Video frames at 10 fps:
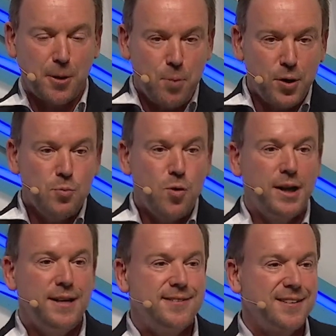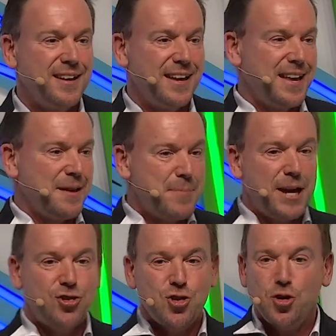So point one is
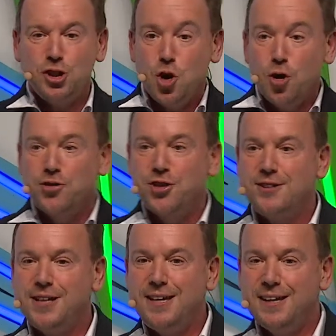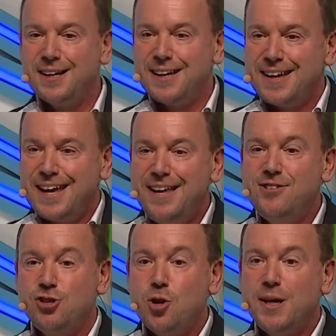make sure your city
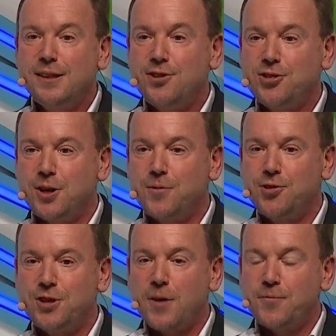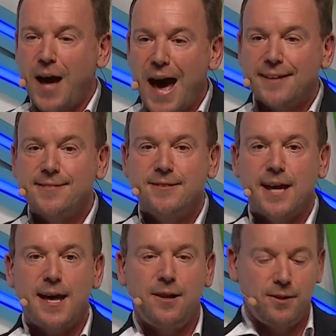is doing this sort of stuff at
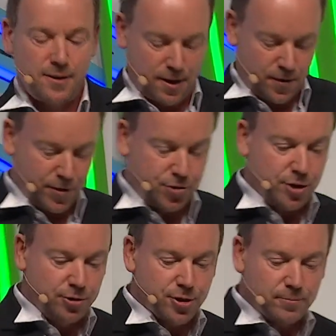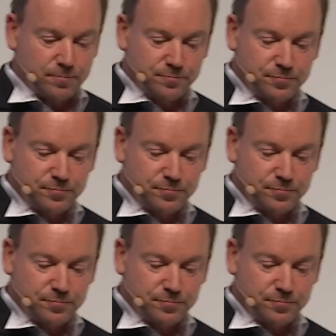scale for children.